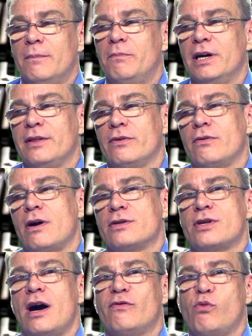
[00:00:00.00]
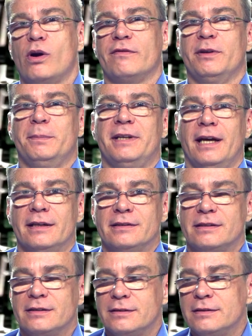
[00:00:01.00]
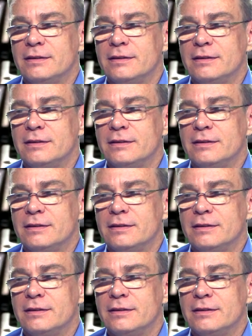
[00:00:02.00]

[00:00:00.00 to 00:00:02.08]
But there are software VPNs.